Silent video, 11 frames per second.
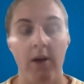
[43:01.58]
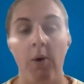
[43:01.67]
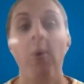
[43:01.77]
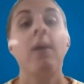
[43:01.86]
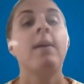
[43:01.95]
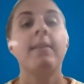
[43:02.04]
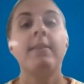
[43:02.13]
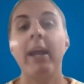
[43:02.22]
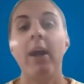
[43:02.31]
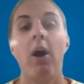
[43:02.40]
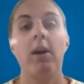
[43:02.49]
know,
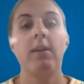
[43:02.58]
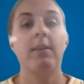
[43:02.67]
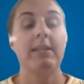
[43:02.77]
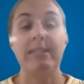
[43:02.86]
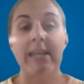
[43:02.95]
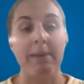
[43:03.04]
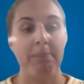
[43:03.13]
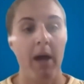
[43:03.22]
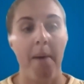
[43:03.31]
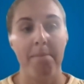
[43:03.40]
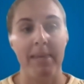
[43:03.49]
they are the same
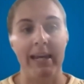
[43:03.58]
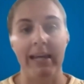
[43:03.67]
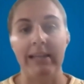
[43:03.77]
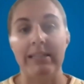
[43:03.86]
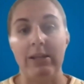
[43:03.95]
company.